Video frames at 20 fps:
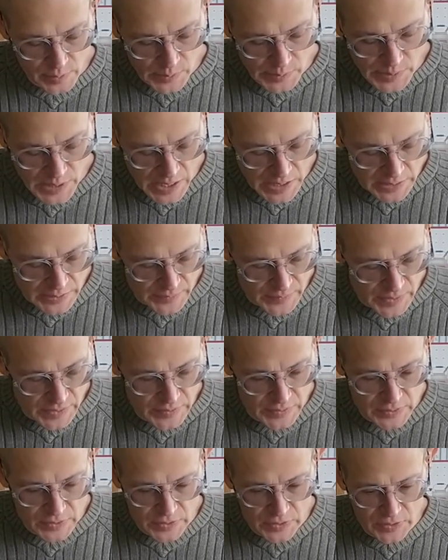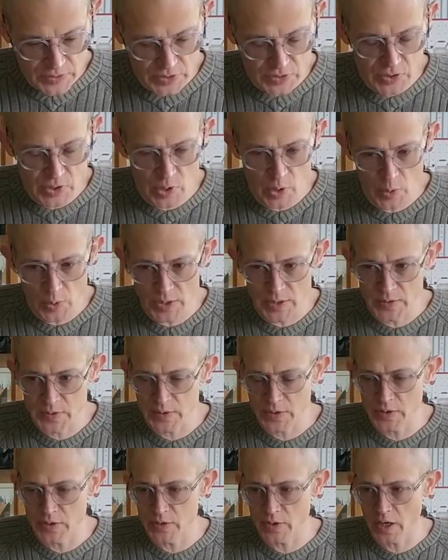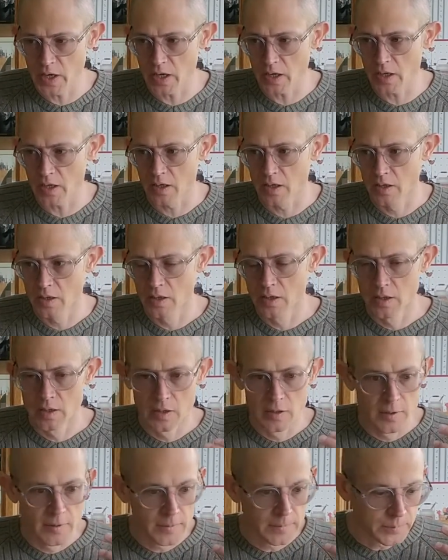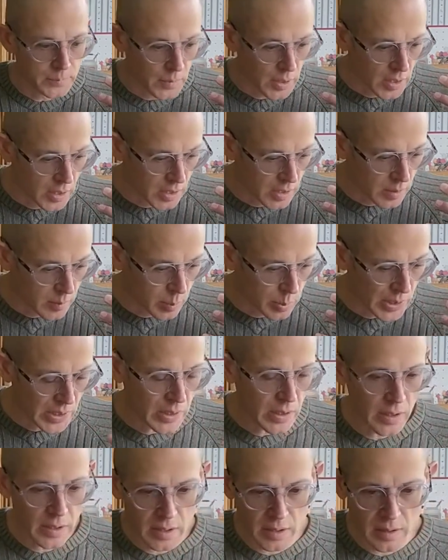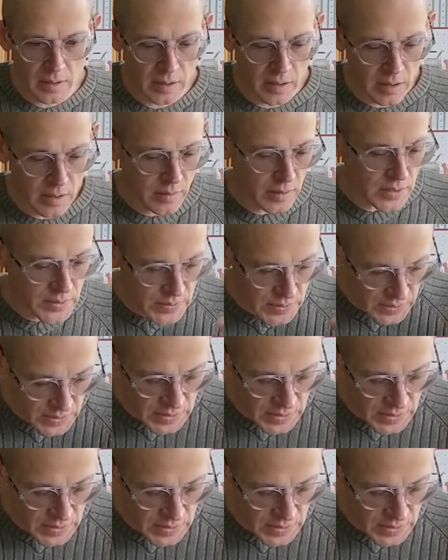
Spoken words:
satisfying. This is just so easy to drink. But, you know, it's